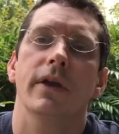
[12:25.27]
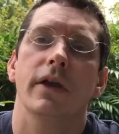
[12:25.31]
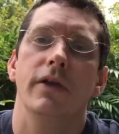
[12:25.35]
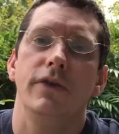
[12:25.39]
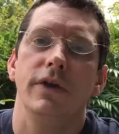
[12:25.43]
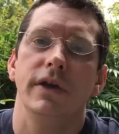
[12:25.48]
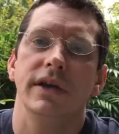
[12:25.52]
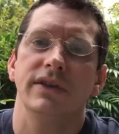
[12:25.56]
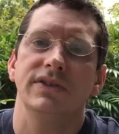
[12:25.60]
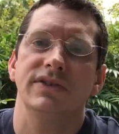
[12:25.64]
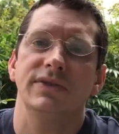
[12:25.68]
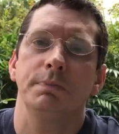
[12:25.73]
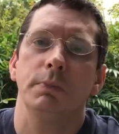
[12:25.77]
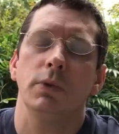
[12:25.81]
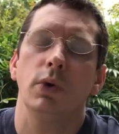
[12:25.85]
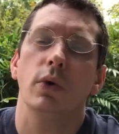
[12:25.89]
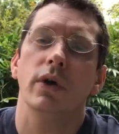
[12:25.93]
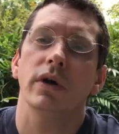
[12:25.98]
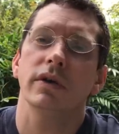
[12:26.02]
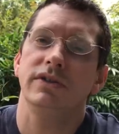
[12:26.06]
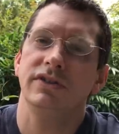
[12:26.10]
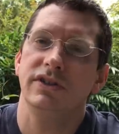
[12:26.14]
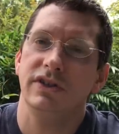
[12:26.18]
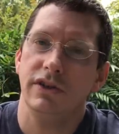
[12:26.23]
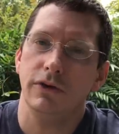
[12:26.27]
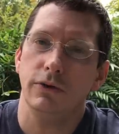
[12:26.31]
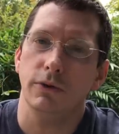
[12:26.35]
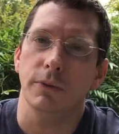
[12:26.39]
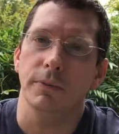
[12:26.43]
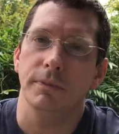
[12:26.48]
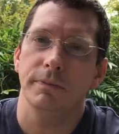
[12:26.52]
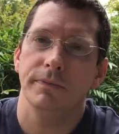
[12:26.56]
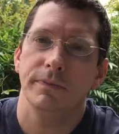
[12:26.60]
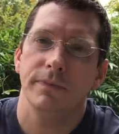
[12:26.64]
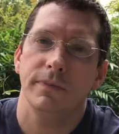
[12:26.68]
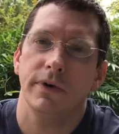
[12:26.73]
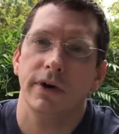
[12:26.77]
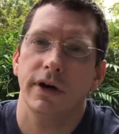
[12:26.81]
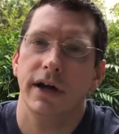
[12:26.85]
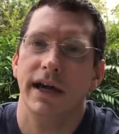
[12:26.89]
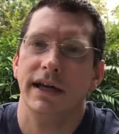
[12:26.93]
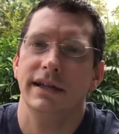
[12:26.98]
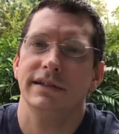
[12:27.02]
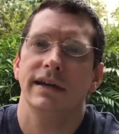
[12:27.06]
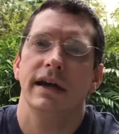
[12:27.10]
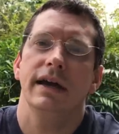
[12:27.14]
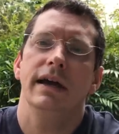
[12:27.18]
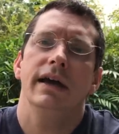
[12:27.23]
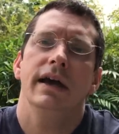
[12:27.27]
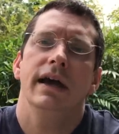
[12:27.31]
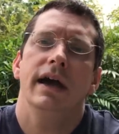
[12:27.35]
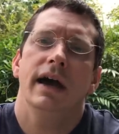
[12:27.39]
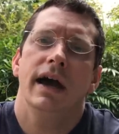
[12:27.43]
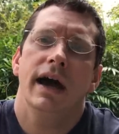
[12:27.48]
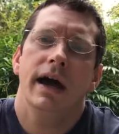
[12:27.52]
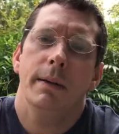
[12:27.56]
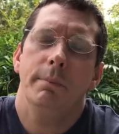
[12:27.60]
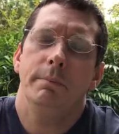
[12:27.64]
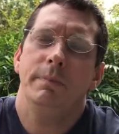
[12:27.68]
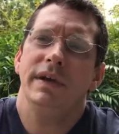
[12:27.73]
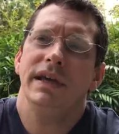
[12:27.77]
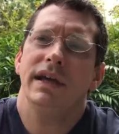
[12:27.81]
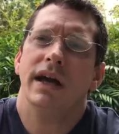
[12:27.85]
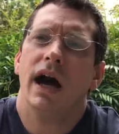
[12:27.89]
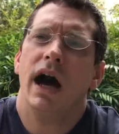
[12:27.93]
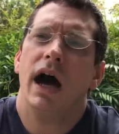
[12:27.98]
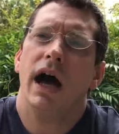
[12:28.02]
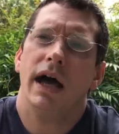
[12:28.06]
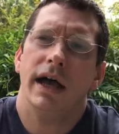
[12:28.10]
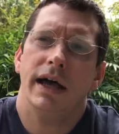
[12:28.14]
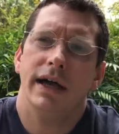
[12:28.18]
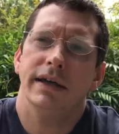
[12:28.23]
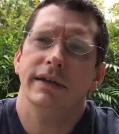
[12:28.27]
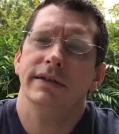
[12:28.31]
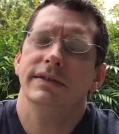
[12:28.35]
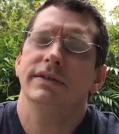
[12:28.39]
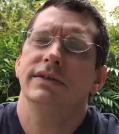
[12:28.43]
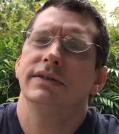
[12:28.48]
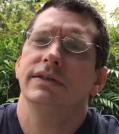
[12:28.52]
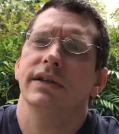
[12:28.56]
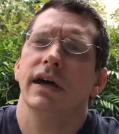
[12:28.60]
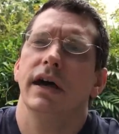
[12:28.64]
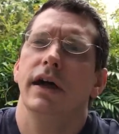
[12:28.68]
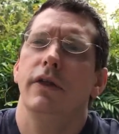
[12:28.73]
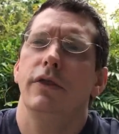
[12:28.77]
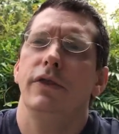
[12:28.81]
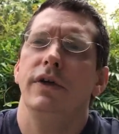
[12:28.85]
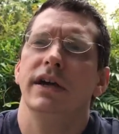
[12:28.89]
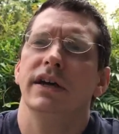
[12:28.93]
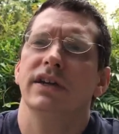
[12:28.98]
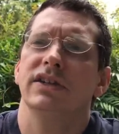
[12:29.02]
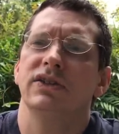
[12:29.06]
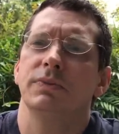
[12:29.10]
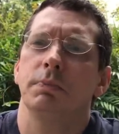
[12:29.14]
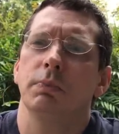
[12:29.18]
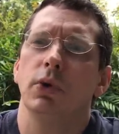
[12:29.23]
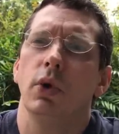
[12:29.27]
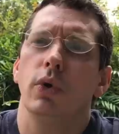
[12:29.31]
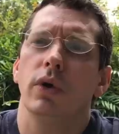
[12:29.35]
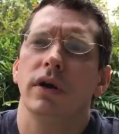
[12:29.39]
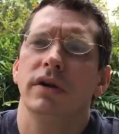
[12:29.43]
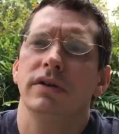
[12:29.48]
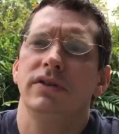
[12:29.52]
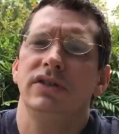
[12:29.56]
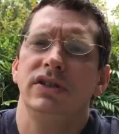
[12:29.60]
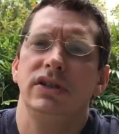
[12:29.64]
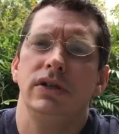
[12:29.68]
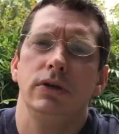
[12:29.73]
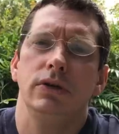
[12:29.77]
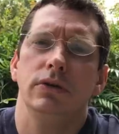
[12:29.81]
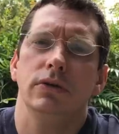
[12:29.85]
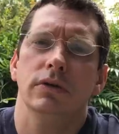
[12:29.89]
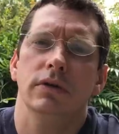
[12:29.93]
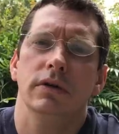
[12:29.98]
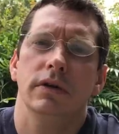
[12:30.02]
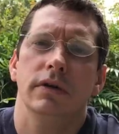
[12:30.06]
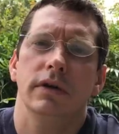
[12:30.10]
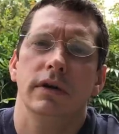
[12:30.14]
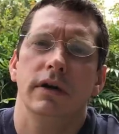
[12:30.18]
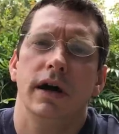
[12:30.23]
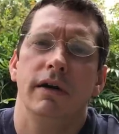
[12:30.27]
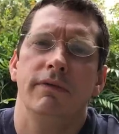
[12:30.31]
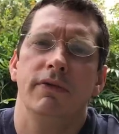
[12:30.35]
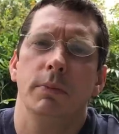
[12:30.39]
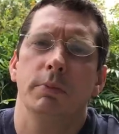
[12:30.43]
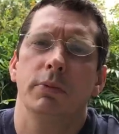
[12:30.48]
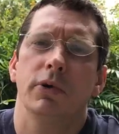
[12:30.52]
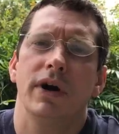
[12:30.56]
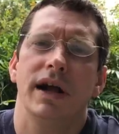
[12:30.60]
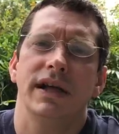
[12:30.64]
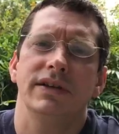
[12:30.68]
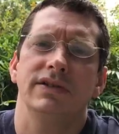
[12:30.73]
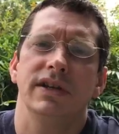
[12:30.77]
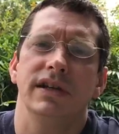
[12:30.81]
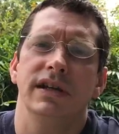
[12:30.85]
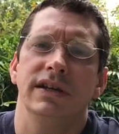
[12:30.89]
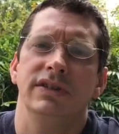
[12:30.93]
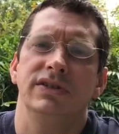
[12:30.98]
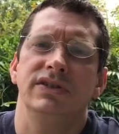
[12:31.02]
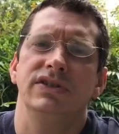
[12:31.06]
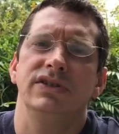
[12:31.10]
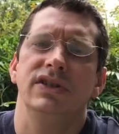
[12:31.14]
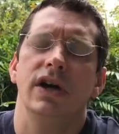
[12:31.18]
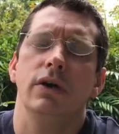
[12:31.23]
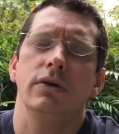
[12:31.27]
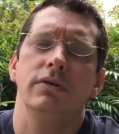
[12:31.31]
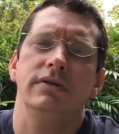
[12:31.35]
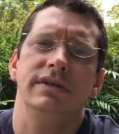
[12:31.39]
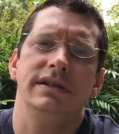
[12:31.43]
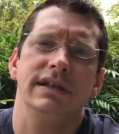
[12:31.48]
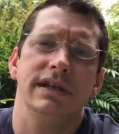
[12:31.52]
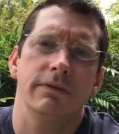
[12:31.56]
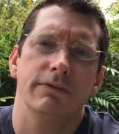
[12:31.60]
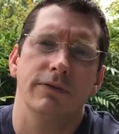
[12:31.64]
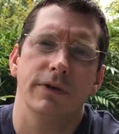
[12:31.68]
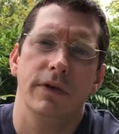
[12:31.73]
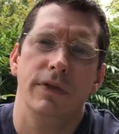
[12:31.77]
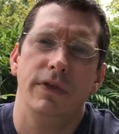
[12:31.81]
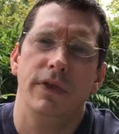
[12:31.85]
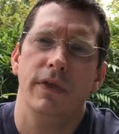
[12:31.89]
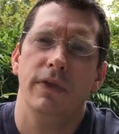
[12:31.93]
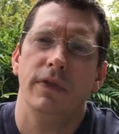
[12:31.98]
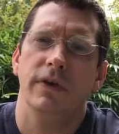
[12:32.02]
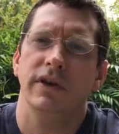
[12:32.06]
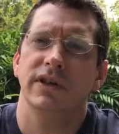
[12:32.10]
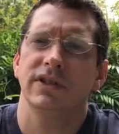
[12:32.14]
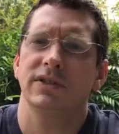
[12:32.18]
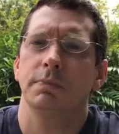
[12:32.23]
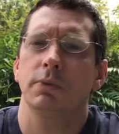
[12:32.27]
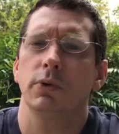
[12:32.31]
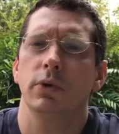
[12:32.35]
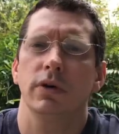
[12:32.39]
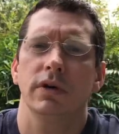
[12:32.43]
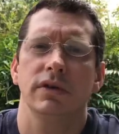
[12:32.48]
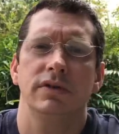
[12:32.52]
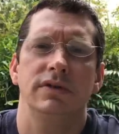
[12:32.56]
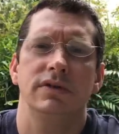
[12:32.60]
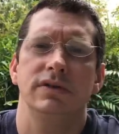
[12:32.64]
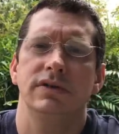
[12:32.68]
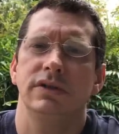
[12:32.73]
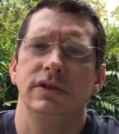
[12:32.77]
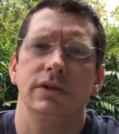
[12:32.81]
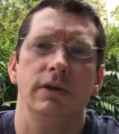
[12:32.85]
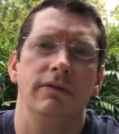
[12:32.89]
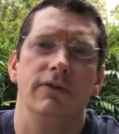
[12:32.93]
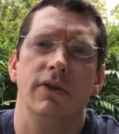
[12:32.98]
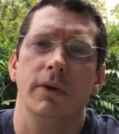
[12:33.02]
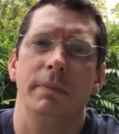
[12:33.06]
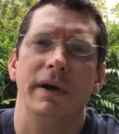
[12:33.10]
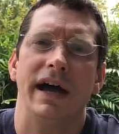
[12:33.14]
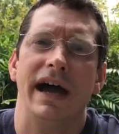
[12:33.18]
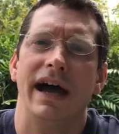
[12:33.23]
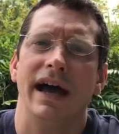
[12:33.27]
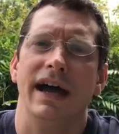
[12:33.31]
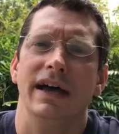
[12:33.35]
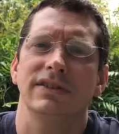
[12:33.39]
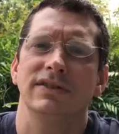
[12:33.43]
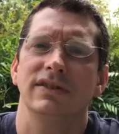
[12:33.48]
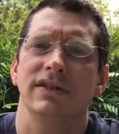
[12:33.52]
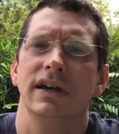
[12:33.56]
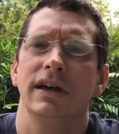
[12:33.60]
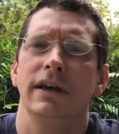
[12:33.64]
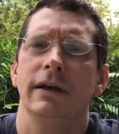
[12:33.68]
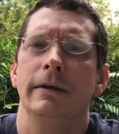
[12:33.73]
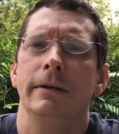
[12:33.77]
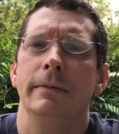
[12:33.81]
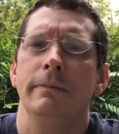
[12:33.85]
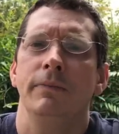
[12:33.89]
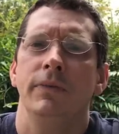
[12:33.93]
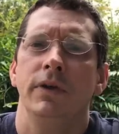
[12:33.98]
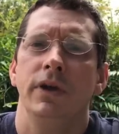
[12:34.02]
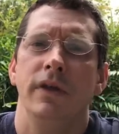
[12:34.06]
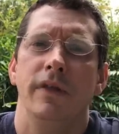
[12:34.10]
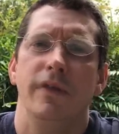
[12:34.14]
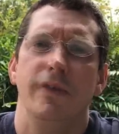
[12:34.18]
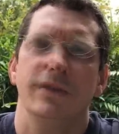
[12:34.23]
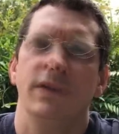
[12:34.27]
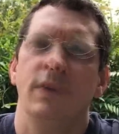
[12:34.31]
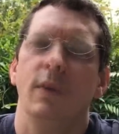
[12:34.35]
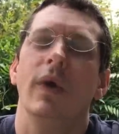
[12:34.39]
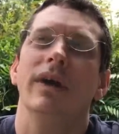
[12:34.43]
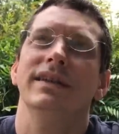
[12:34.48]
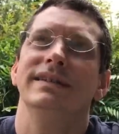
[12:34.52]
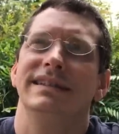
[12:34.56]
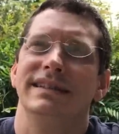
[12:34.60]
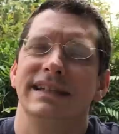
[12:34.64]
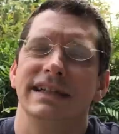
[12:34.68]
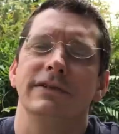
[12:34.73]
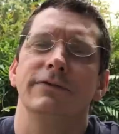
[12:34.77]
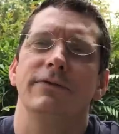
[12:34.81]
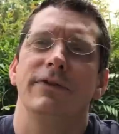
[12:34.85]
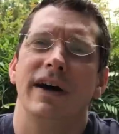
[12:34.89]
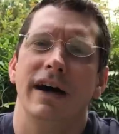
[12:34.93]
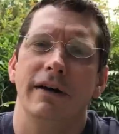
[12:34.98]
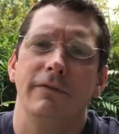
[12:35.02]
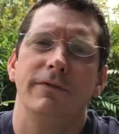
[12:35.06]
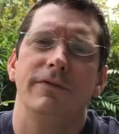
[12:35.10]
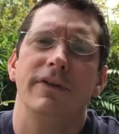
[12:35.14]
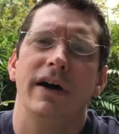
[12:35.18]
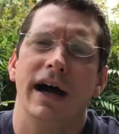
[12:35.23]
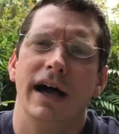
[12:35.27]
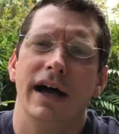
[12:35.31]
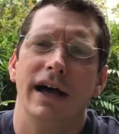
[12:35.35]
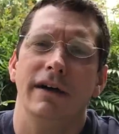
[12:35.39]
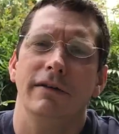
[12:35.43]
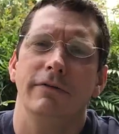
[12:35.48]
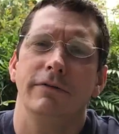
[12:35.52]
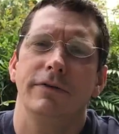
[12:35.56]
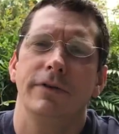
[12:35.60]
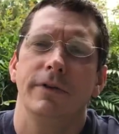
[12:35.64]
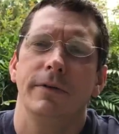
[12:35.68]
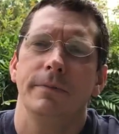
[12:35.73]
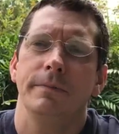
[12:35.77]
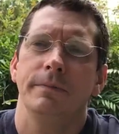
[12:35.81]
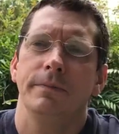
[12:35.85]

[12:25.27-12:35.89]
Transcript: the Explorer 2, all right? Because the Explorer 2 of the present is so different than the Explorer 2 of the past. You know, the 1655